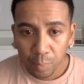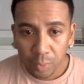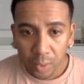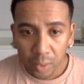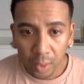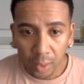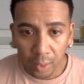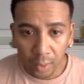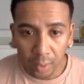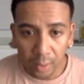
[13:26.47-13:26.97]

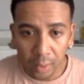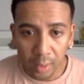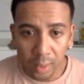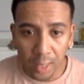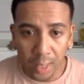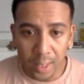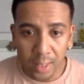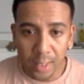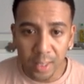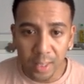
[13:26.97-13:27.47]
Like the
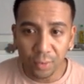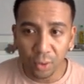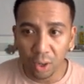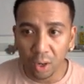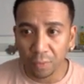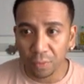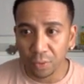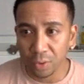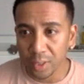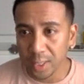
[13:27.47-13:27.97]
ID of the
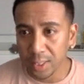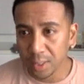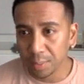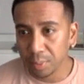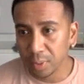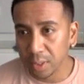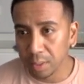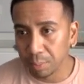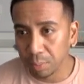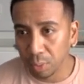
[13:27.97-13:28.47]
offer is actually
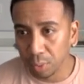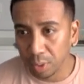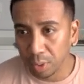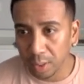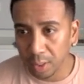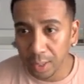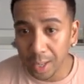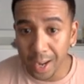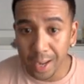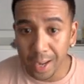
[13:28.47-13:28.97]
pretty important, I